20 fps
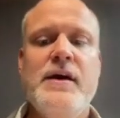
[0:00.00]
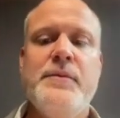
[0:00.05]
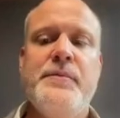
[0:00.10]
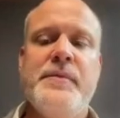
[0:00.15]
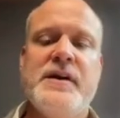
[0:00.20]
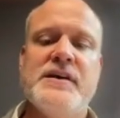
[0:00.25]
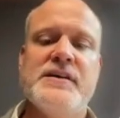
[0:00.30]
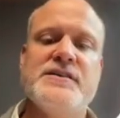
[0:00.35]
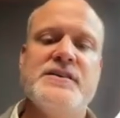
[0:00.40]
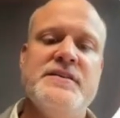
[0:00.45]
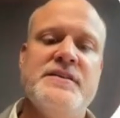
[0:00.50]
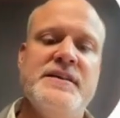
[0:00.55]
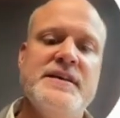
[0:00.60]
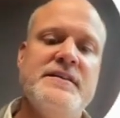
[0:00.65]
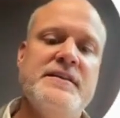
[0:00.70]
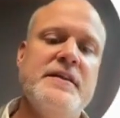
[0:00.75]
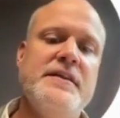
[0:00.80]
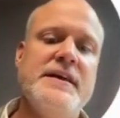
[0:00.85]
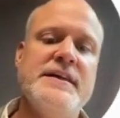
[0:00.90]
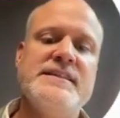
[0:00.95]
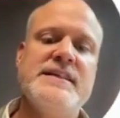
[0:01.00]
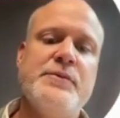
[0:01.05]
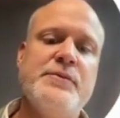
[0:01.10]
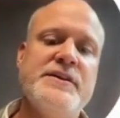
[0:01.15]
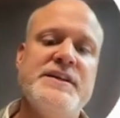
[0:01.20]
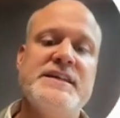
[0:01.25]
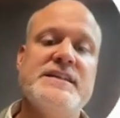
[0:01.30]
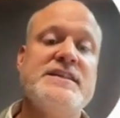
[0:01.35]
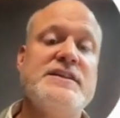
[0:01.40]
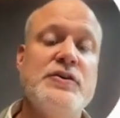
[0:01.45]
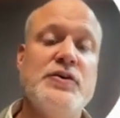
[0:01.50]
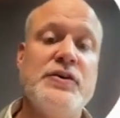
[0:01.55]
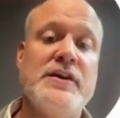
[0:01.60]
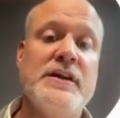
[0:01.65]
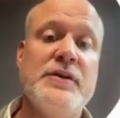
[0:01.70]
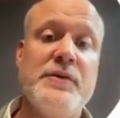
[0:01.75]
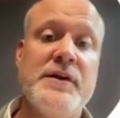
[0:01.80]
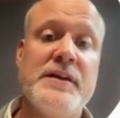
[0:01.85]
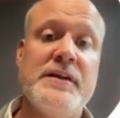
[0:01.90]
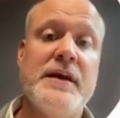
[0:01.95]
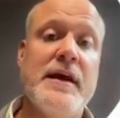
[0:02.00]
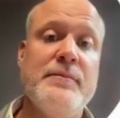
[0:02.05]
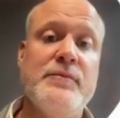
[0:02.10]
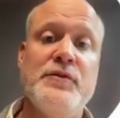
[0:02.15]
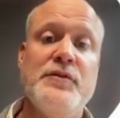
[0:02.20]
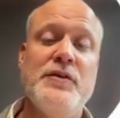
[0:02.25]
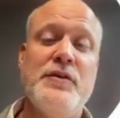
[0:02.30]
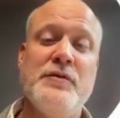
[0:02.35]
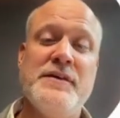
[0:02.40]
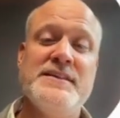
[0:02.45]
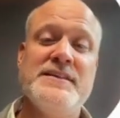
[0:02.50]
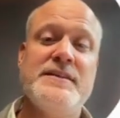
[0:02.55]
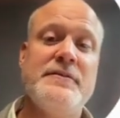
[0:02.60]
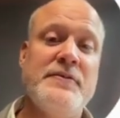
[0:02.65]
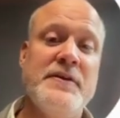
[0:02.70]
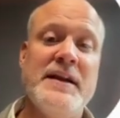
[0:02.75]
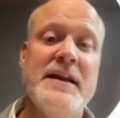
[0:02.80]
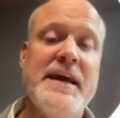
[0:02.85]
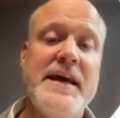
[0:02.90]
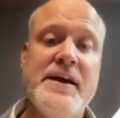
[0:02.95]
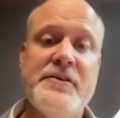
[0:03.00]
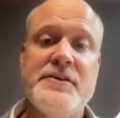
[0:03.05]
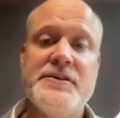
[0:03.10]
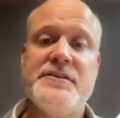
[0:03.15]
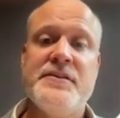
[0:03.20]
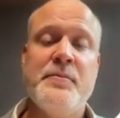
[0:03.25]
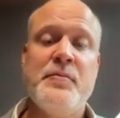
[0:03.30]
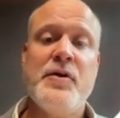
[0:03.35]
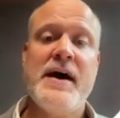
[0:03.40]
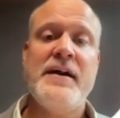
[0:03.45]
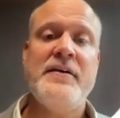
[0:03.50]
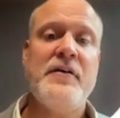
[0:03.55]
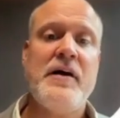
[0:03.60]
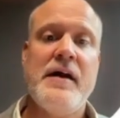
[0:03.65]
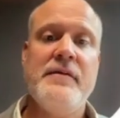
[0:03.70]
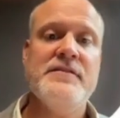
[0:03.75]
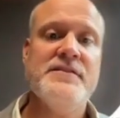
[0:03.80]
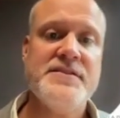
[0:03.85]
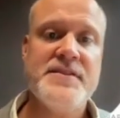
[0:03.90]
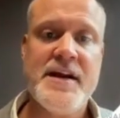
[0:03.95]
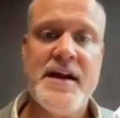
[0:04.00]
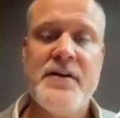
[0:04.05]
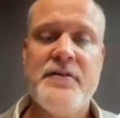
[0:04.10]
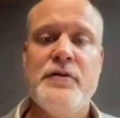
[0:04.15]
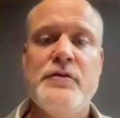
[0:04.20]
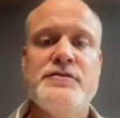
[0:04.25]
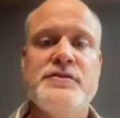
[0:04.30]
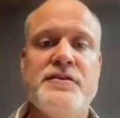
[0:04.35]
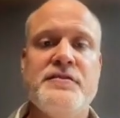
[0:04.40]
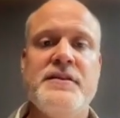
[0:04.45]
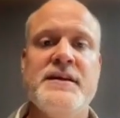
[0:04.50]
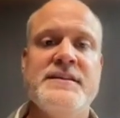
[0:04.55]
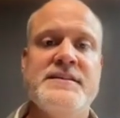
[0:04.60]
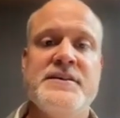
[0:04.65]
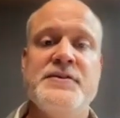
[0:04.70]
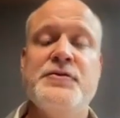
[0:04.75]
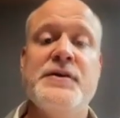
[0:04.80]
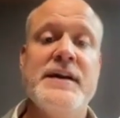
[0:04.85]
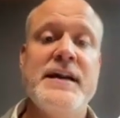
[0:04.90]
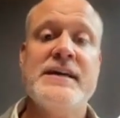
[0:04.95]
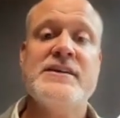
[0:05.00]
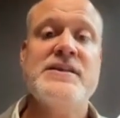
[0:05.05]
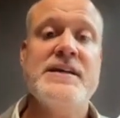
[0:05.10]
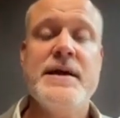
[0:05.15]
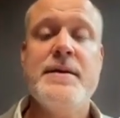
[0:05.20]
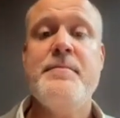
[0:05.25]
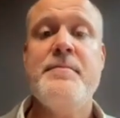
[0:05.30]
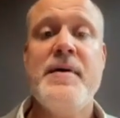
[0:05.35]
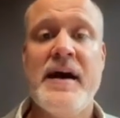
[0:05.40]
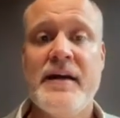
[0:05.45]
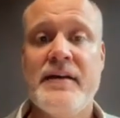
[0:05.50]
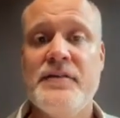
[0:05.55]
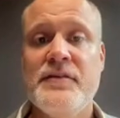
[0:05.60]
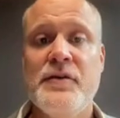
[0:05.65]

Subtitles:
because the things that we just looked at when it came to these three layers, the brand drivers there, those are things that you can actually impact.